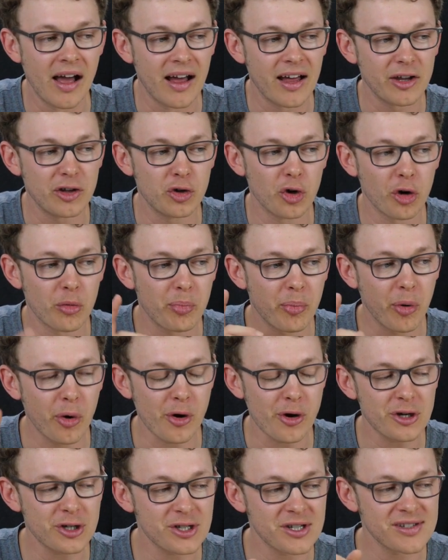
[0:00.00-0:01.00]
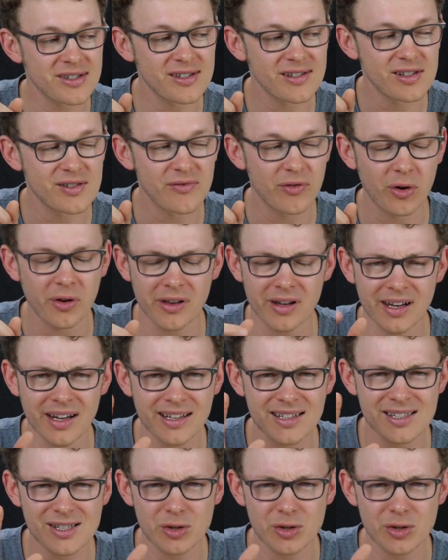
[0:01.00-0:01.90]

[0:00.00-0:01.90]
your purchases for the next